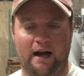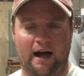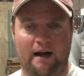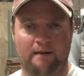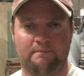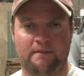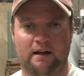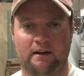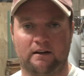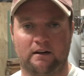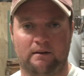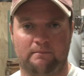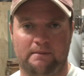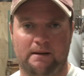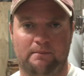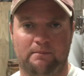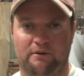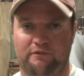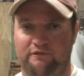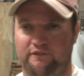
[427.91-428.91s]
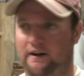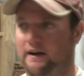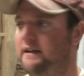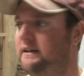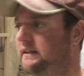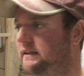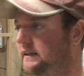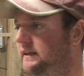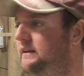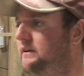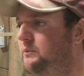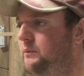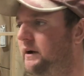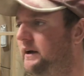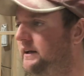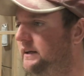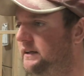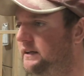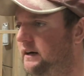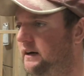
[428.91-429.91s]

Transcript: I'm not going to be able to find it anyway.